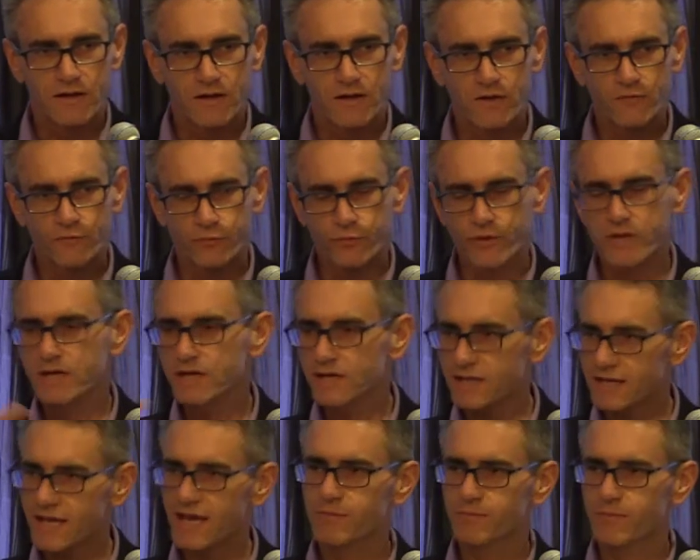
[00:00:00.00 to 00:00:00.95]
If we
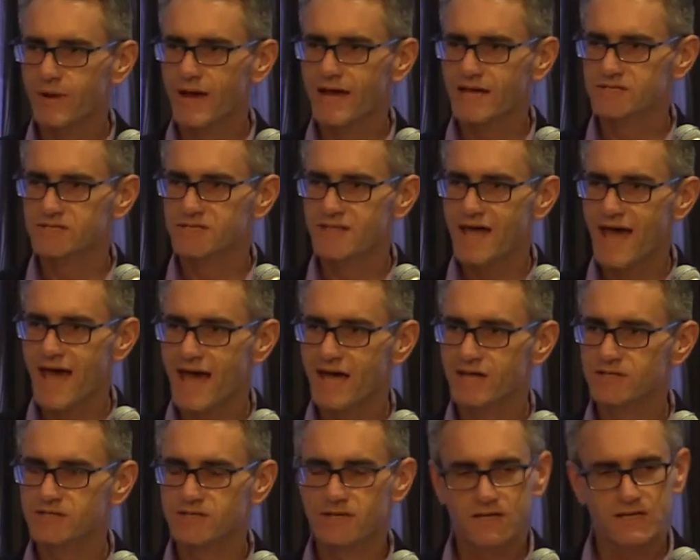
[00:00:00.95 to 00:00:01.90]
can get past
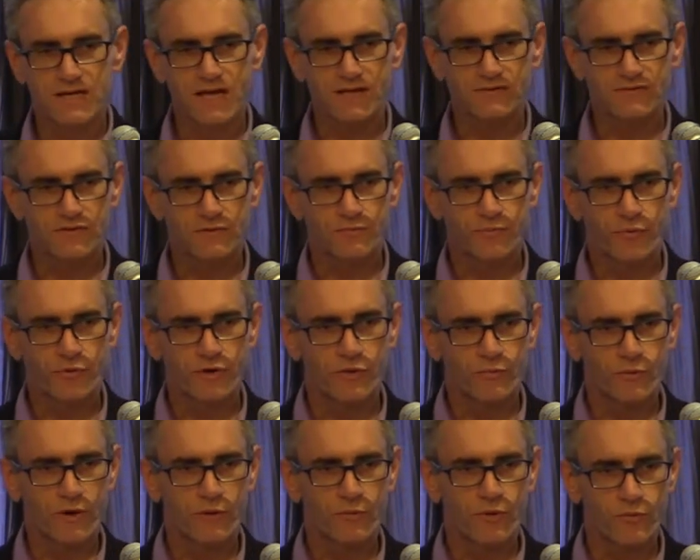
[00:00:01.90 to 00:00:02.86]
that and get to the
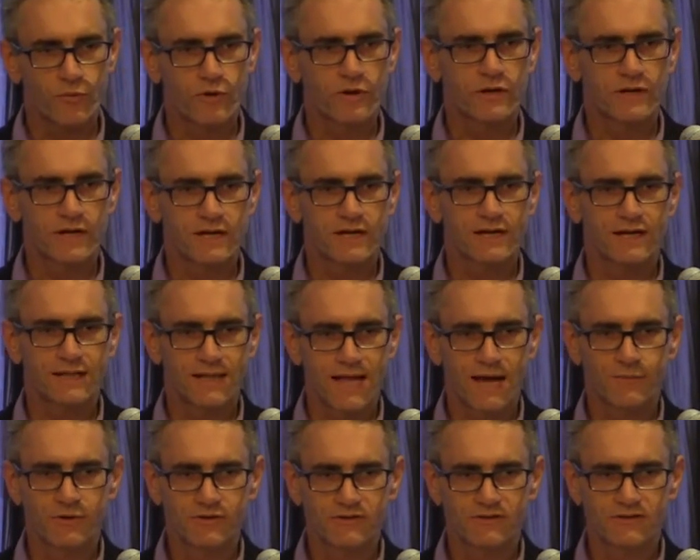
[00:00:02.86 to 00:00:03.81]
point where we're working
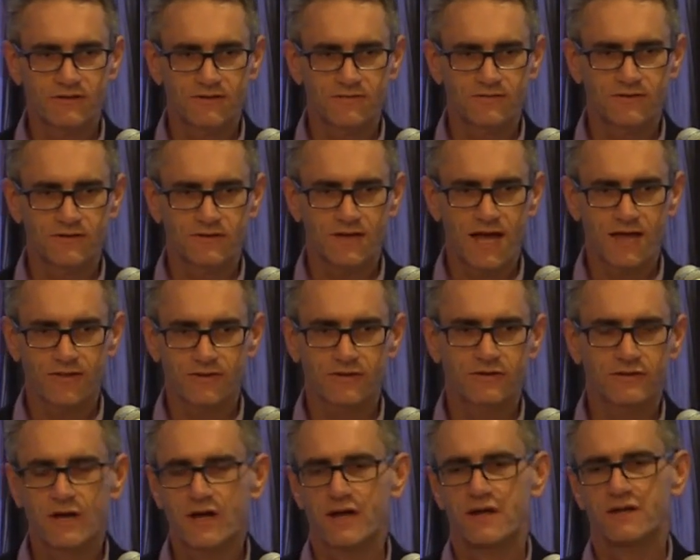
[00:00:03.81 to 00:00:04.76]
collaboratively together,
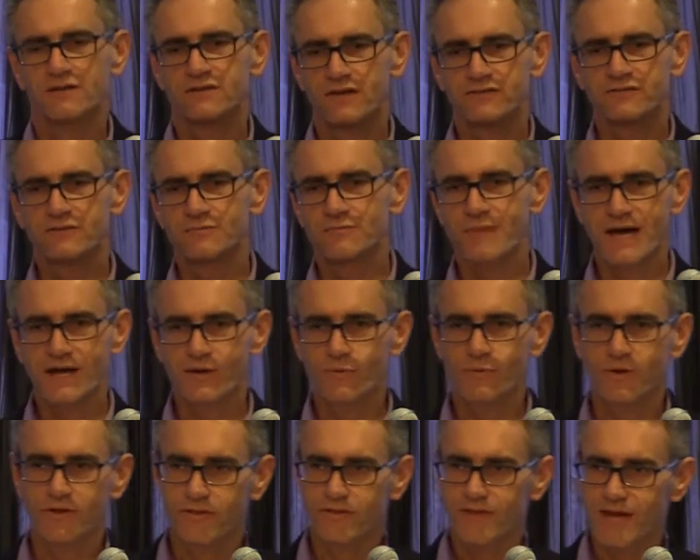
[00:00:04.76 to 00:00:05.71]
and it doesn't matter
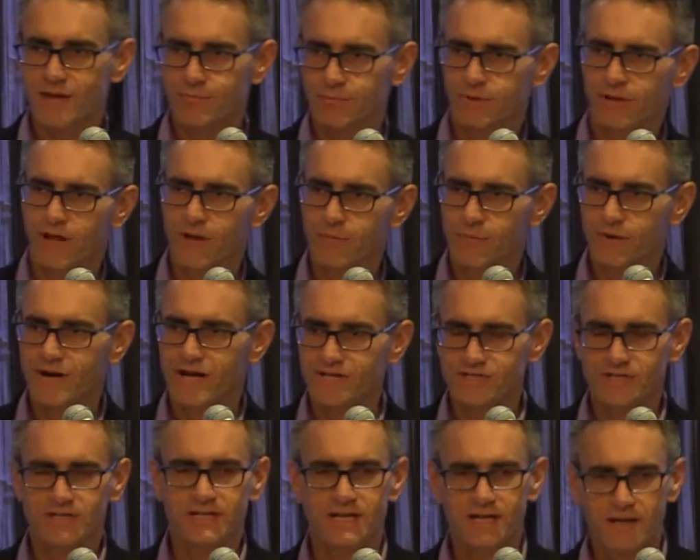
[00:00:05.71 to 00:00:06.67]
whether that plumber
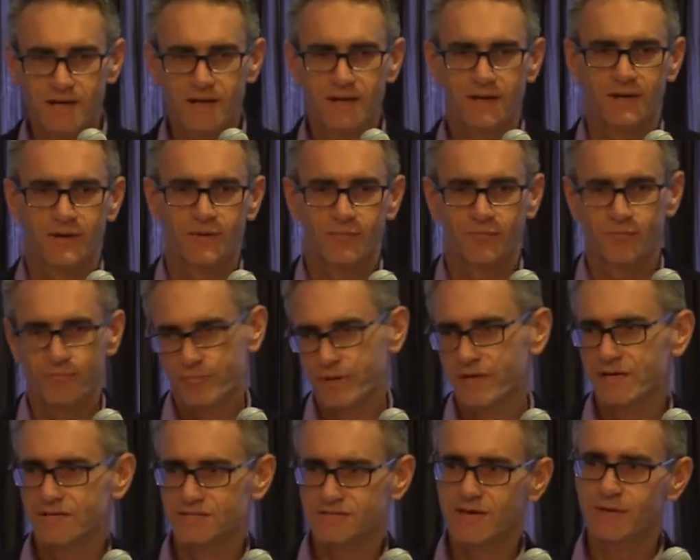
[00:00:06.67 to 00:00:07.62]
actually
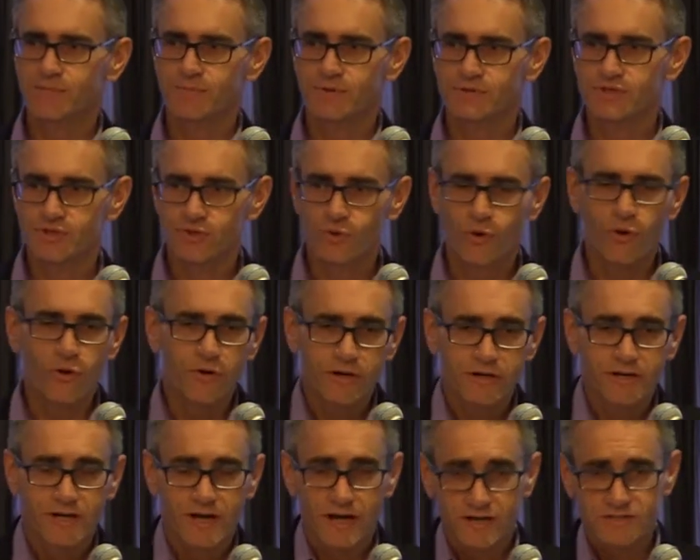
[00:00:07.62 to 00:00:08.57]
picks up a saw
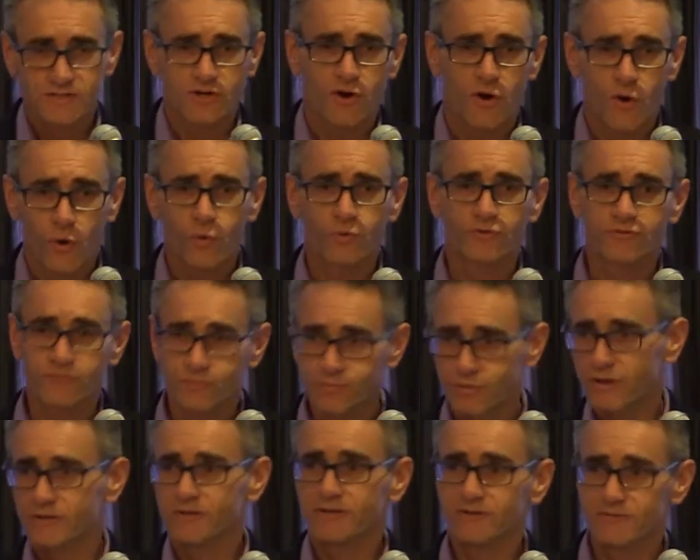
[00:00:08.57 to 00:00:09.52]
and cuts a hole to
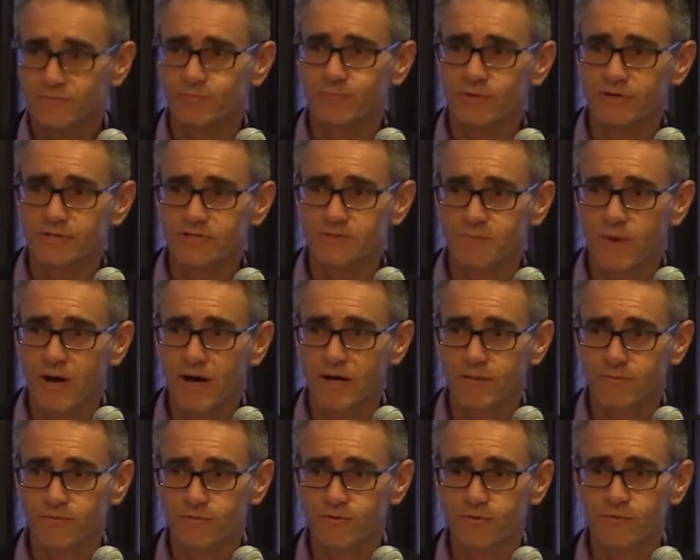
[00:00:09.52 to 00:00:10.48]
put his
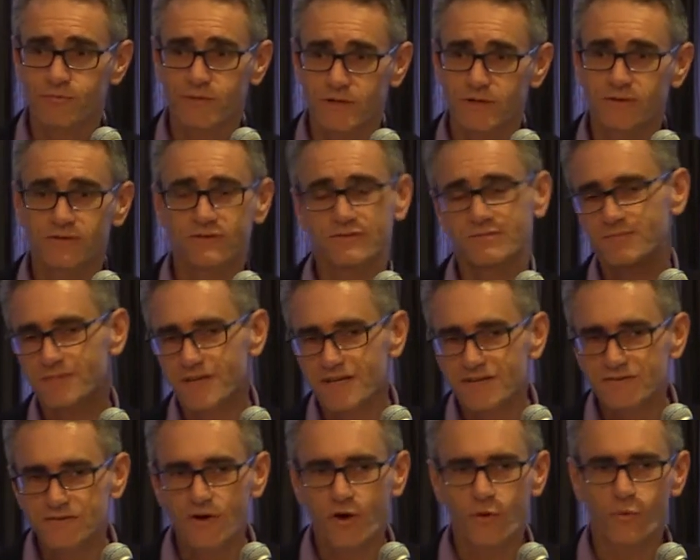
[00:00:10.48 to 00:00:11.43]
pipe through because
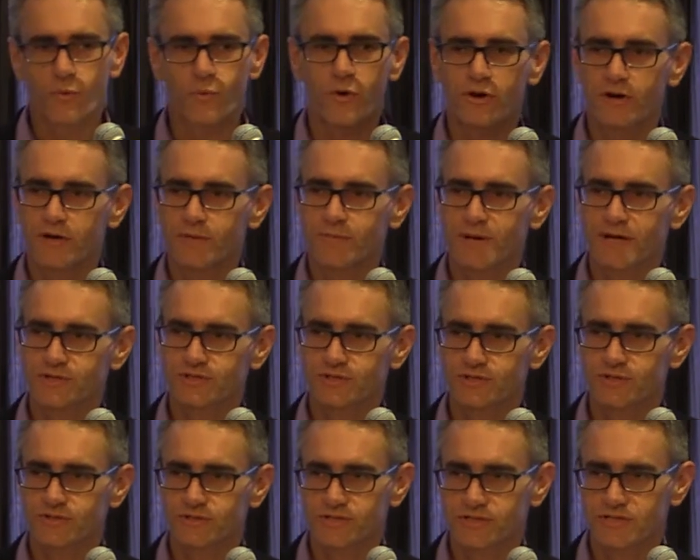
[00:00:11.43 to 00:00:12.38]
he's not worrying about
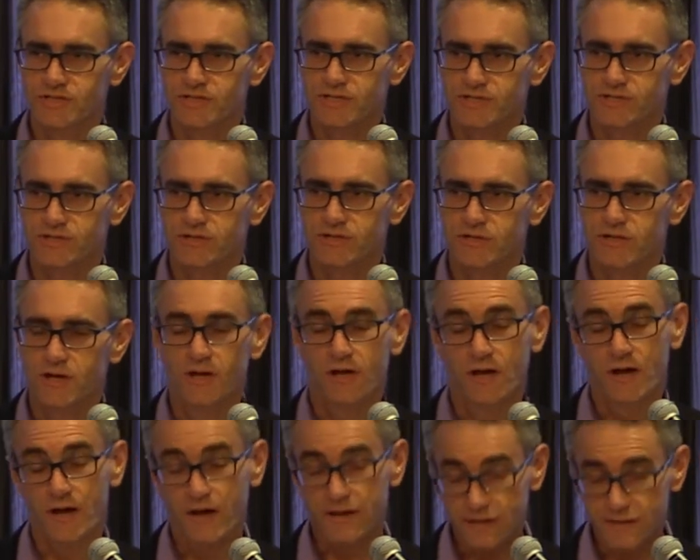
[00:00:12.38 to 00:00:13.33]
jurisdiction.
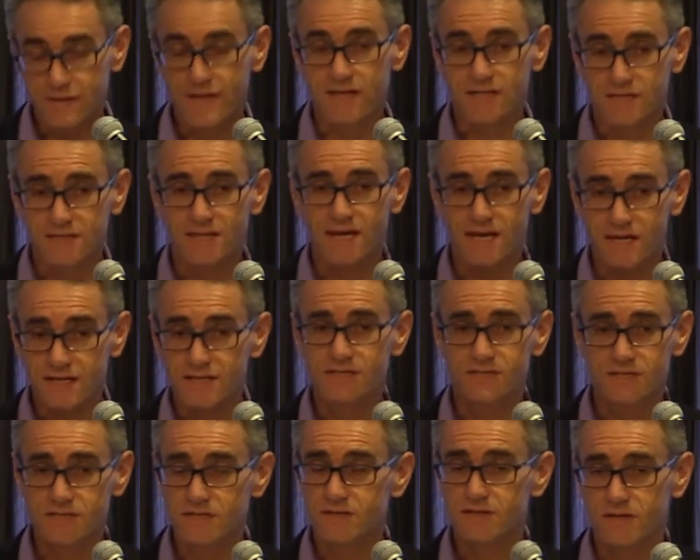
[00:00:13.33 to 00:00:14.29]
I think that
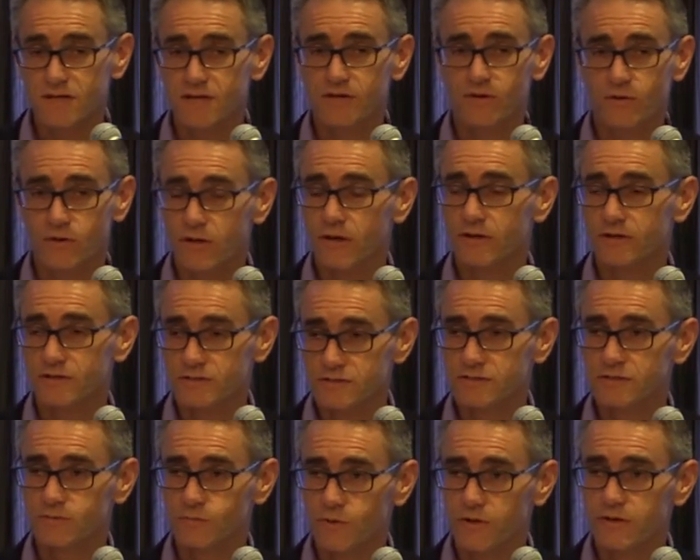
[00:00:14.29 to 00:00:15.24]
is, in all
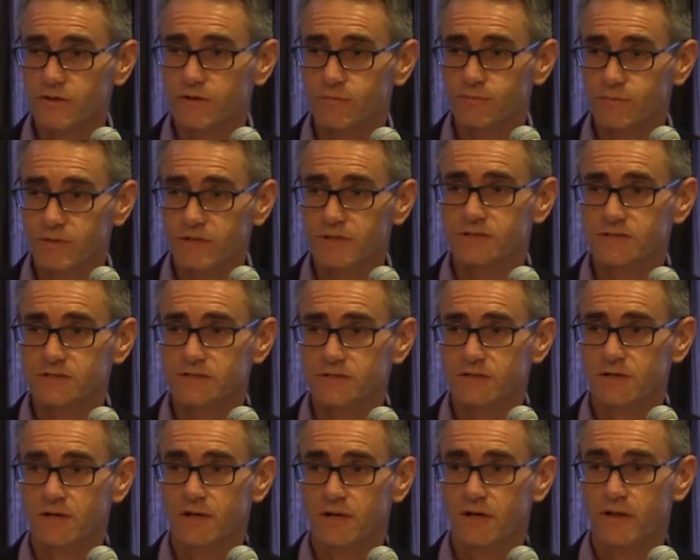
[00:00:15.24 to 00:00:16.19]
honesty, one of the biggest
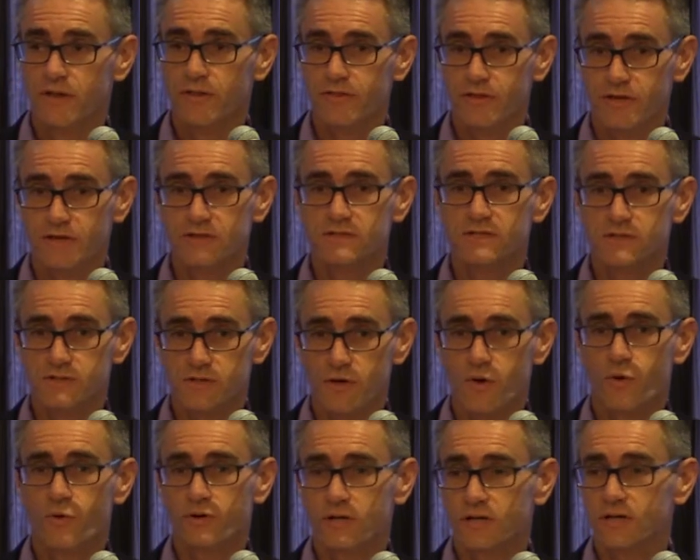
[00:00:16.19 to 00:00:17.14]
things that's
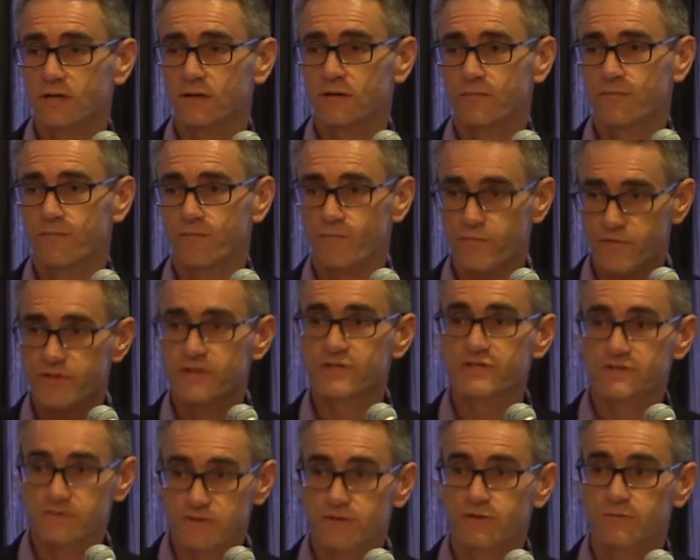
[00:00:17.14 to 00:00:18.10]
holding
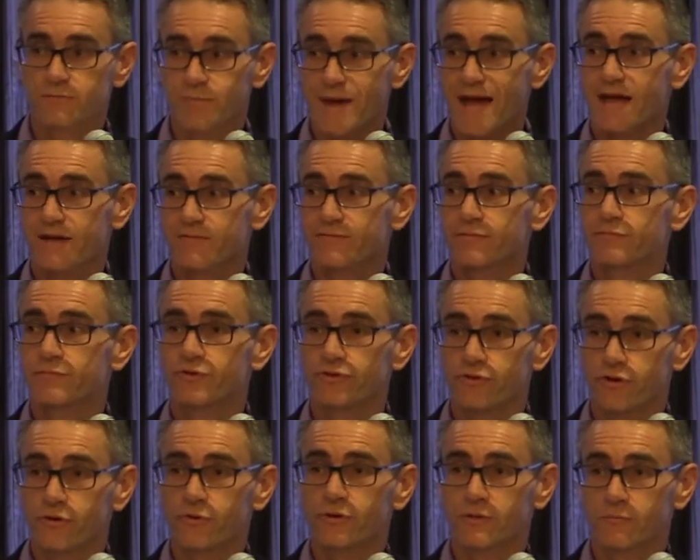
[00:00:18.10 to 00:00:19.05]
this back from
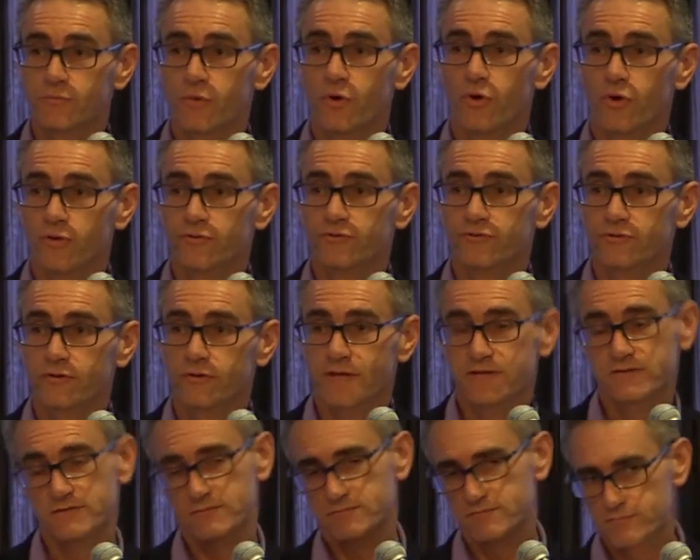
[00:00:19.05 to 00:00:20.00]
growing more. So
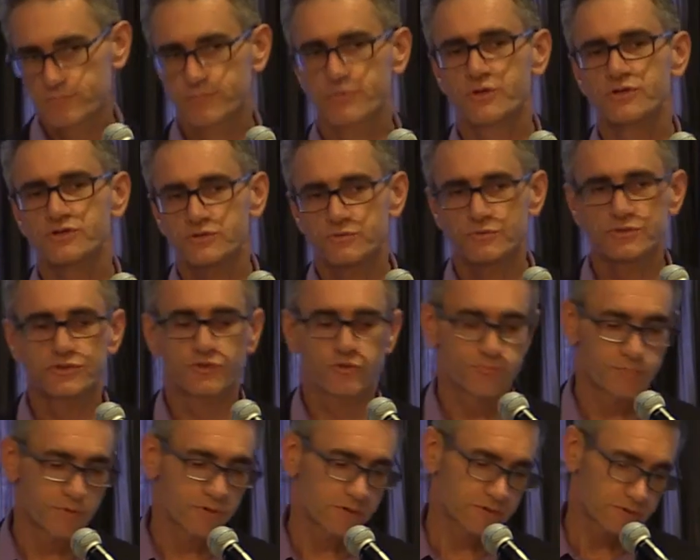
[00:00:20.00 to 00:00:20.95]
that's personal
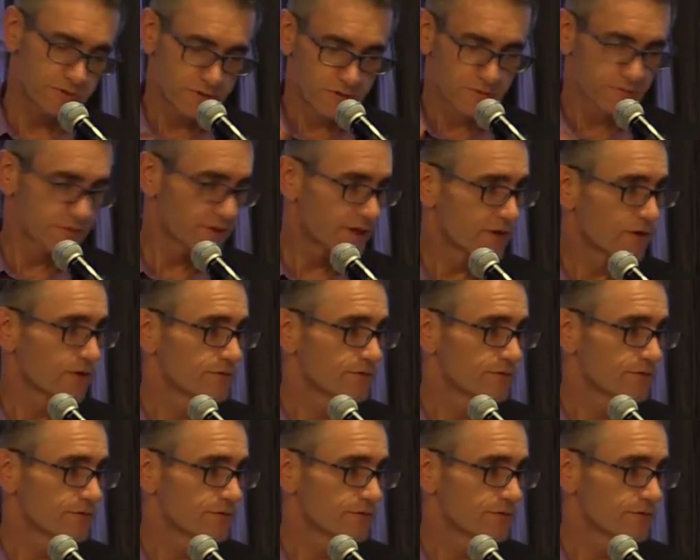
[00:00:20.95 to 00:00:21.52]
soapbox, and I'll get